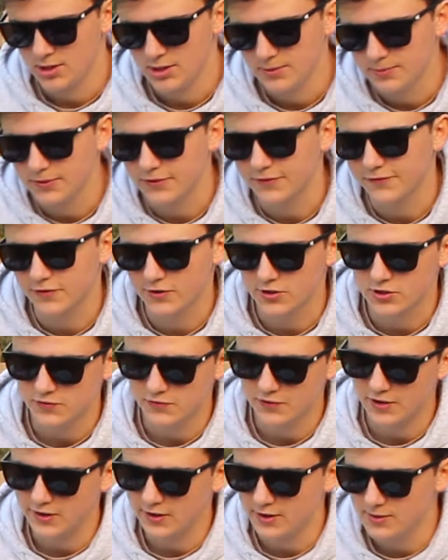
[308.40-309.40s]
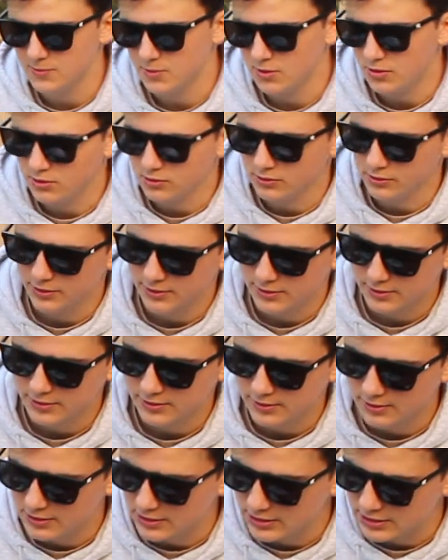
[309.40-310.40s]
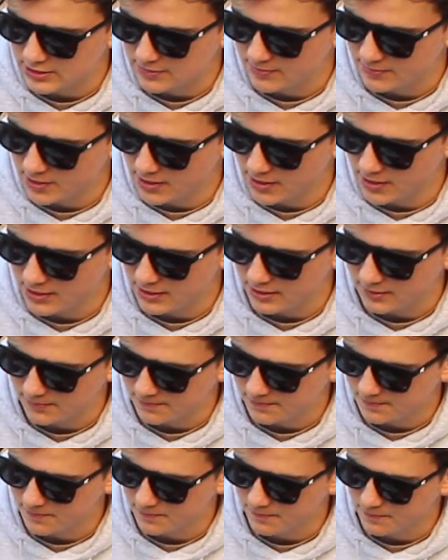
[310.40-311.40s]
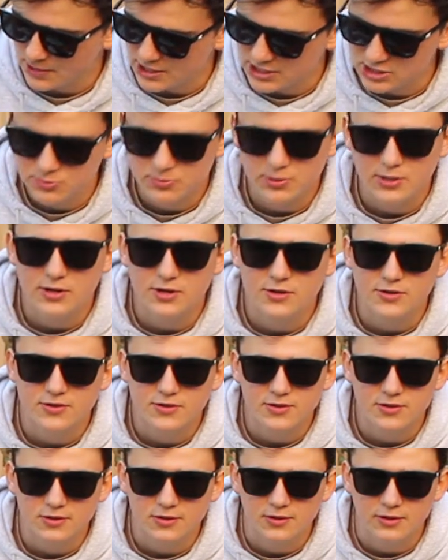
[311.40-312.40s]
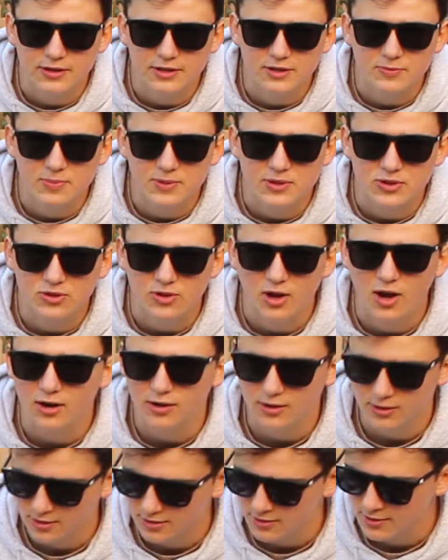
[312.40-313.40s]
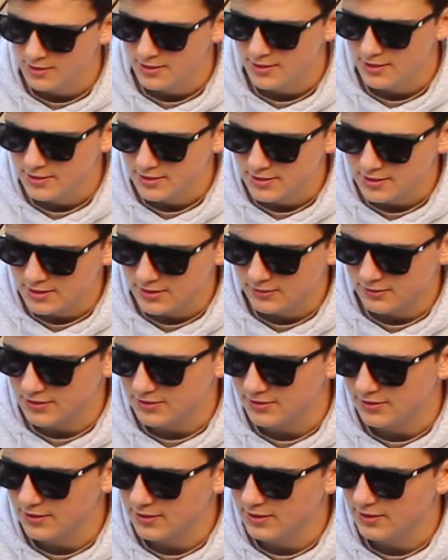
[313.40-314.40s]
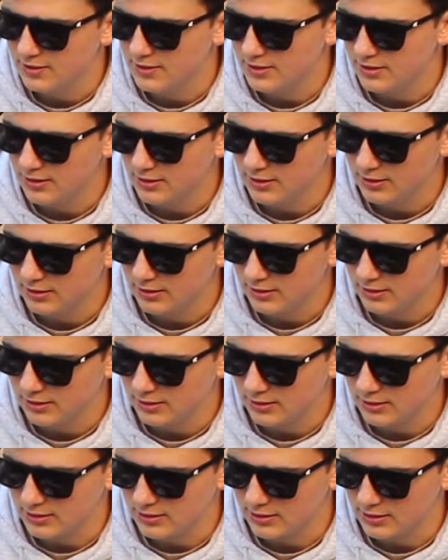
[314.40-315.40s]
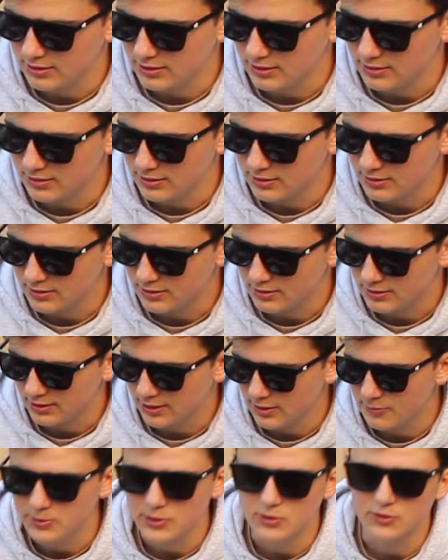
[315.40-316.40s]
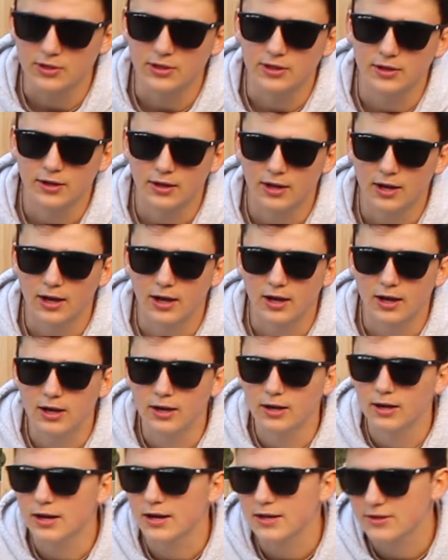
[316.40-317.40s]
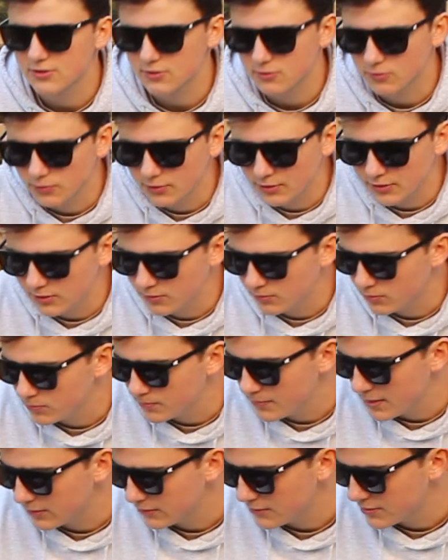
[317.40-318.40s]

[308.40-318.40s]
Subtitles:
But the first fairway mold is my Paige Pierce ESP Stalker. This thing is a beauty. I guess really the main